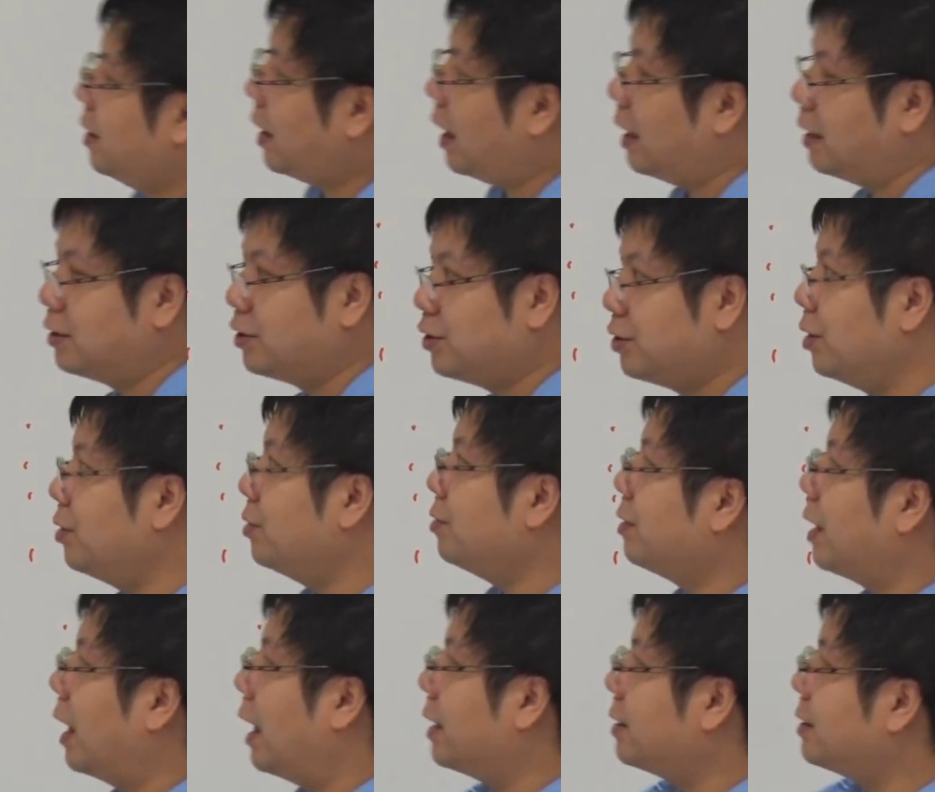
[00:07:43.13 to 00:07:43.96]
can
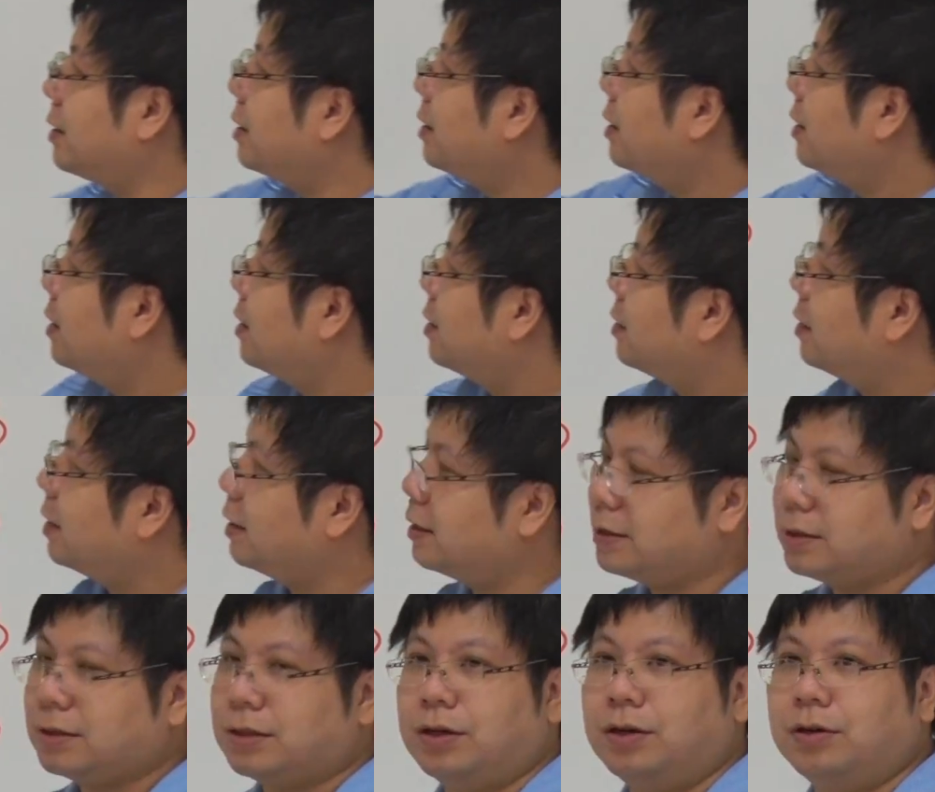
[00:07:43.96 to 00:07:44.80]
show that
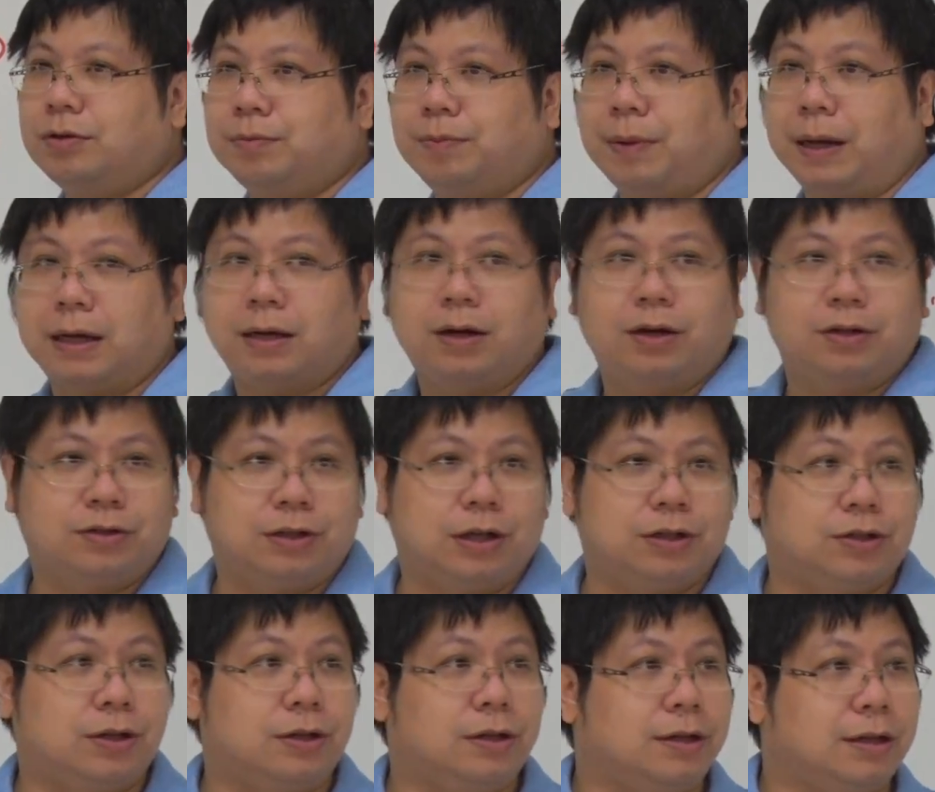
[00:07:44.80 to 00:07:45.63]
this Goldbach
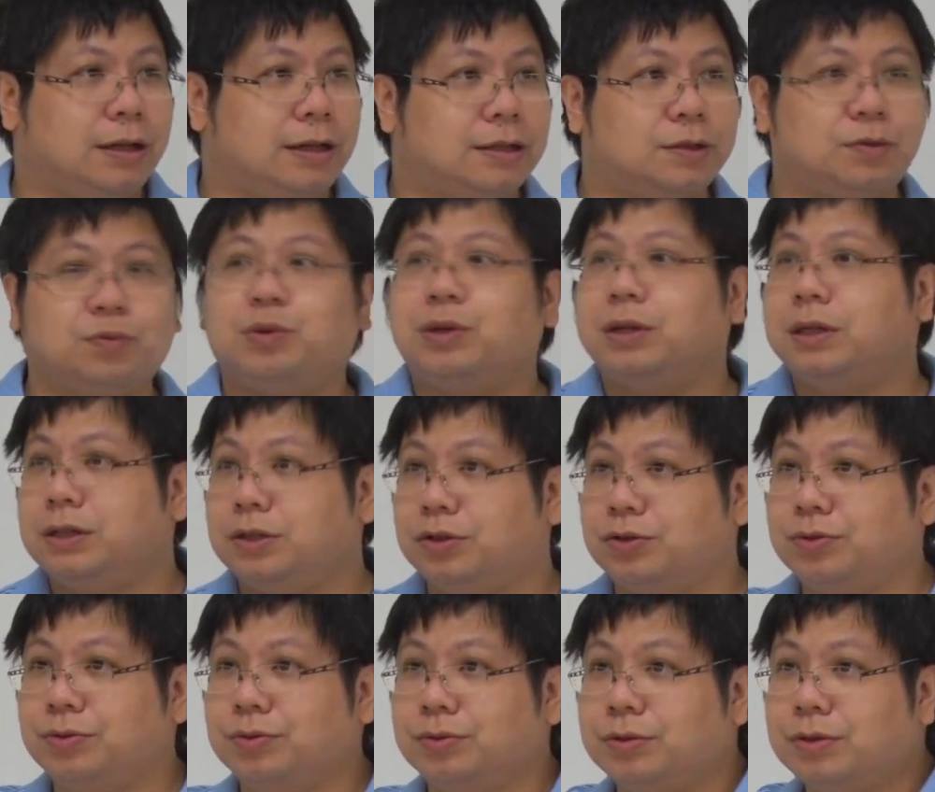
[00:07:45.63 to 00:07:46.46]
conjecture is really
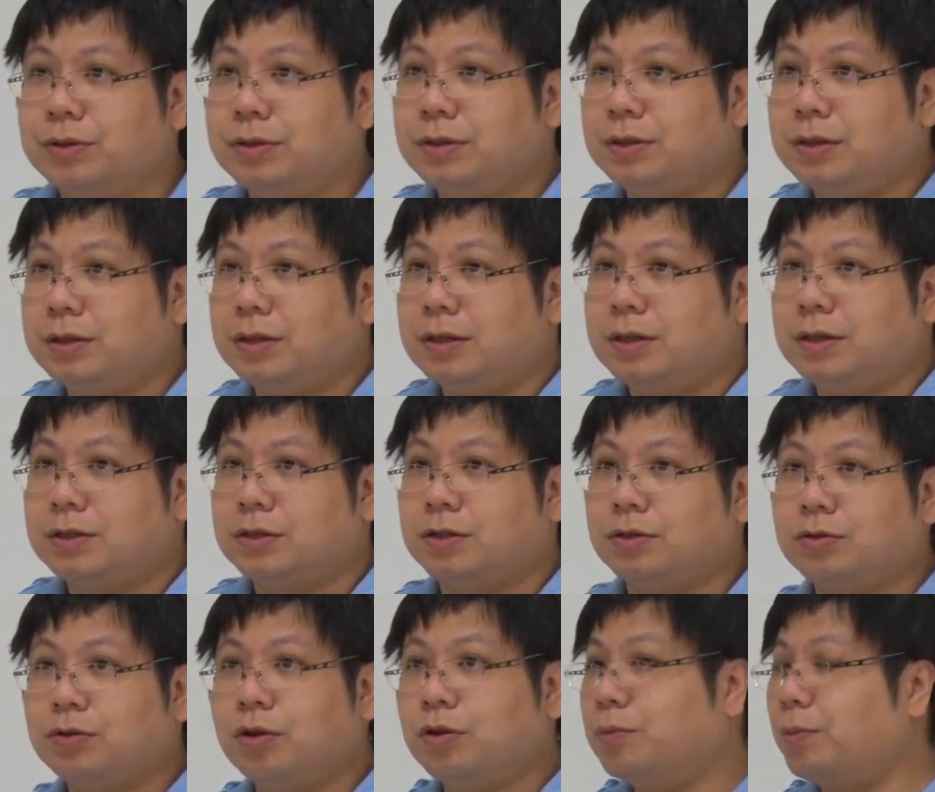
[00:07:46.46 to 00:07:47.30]
true.
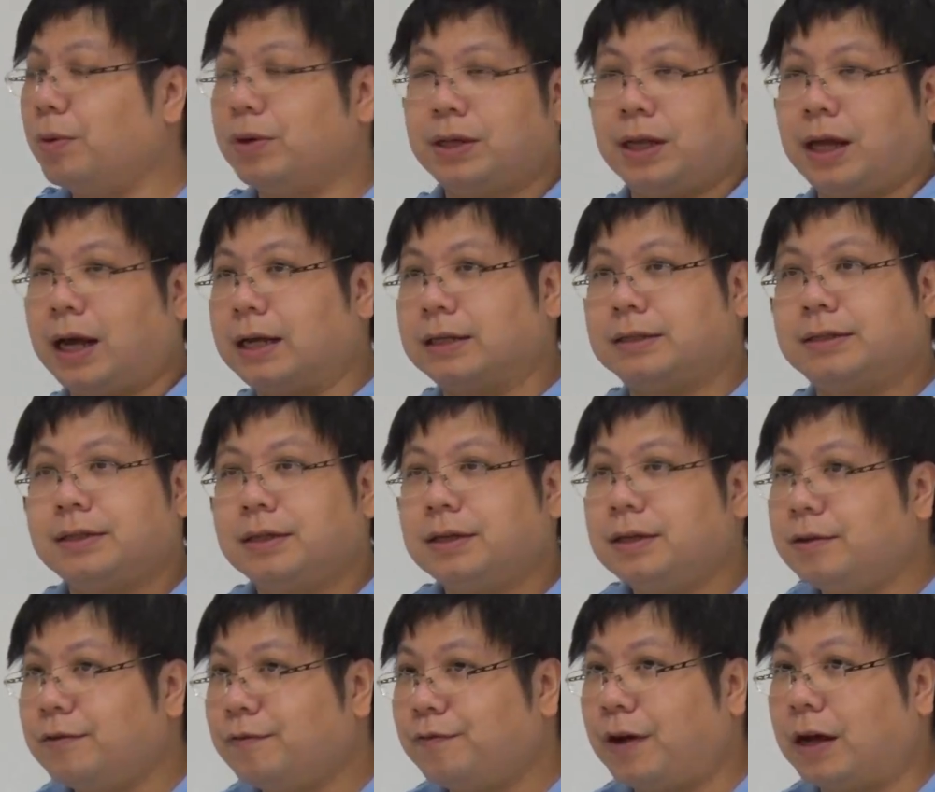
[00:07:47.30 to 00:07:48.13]
So nobody has
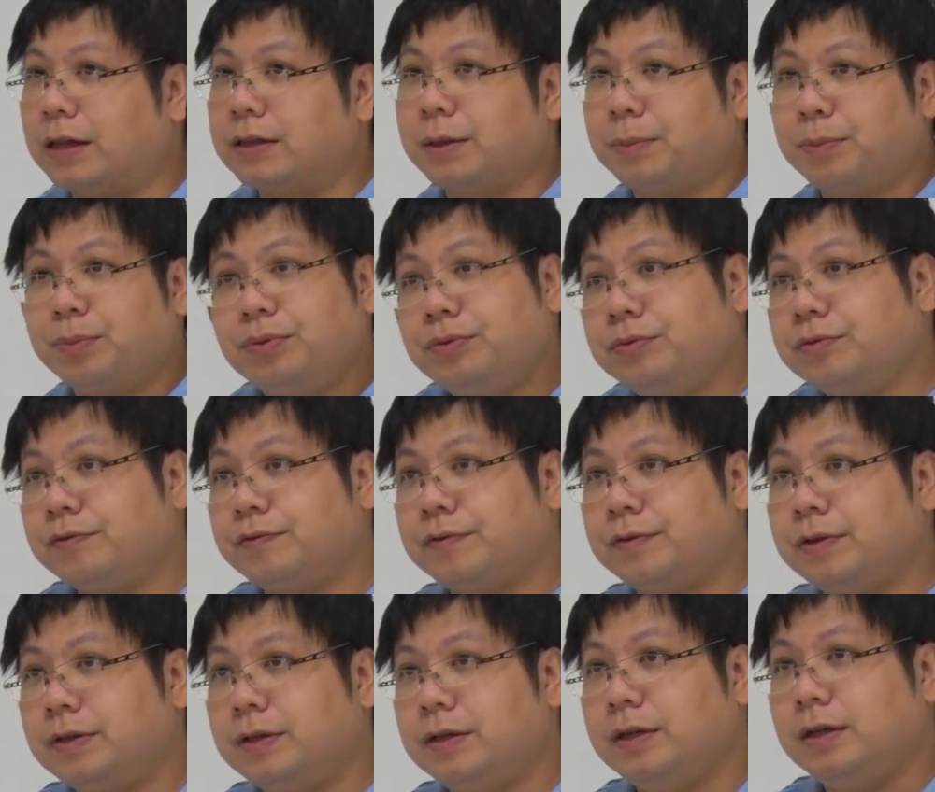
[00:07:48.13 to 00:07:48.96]
found the proof.
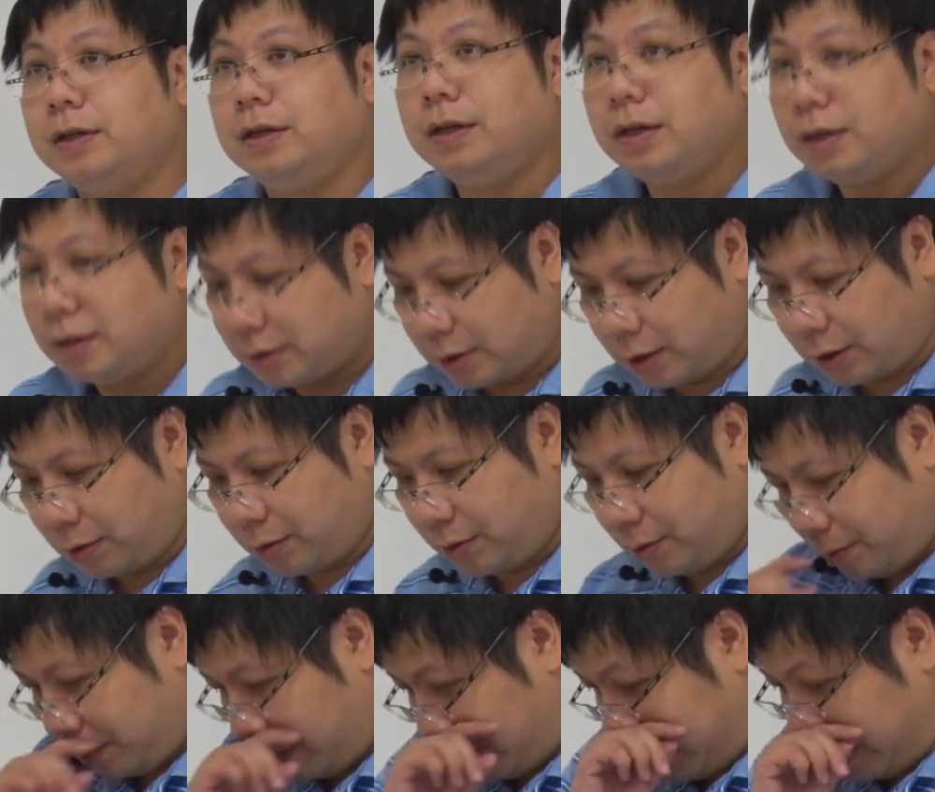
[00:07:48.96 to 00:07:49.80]

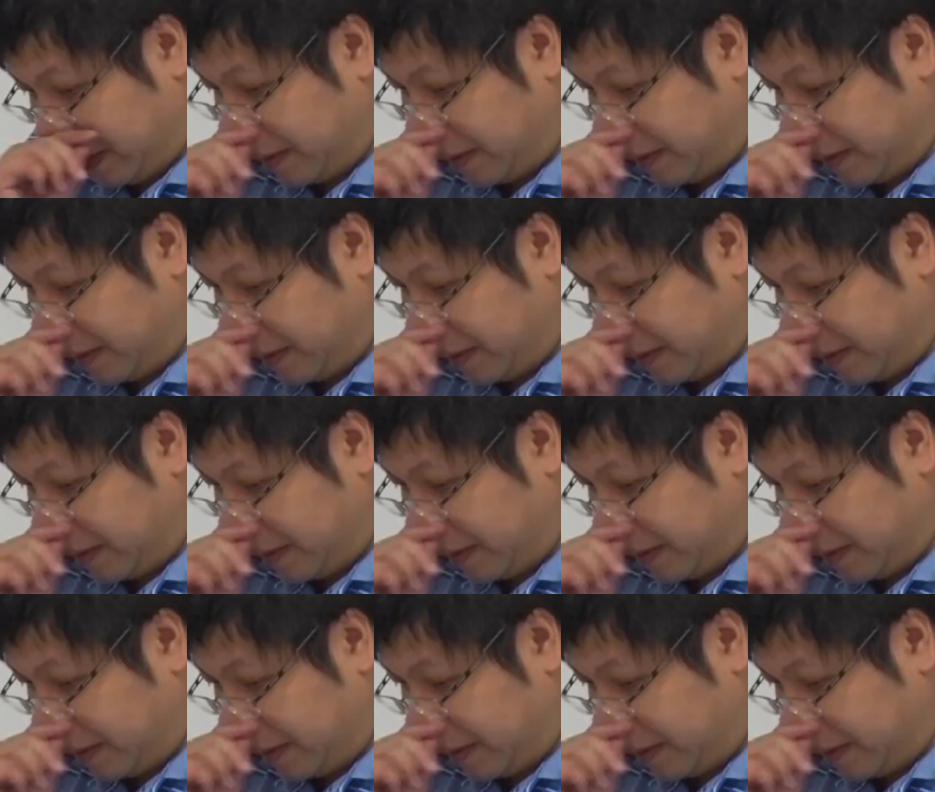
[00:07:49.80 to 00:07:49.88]
So